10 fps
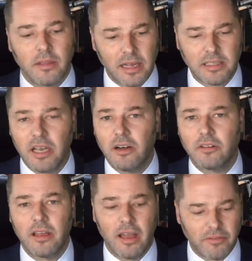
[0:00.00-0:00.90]
That's how
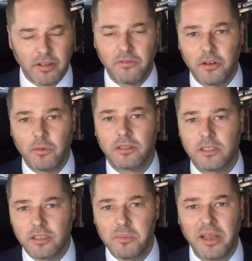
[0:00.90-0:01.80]
they have
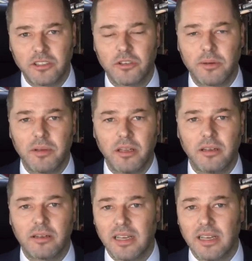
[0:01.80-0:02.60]
influenced the mainstream media.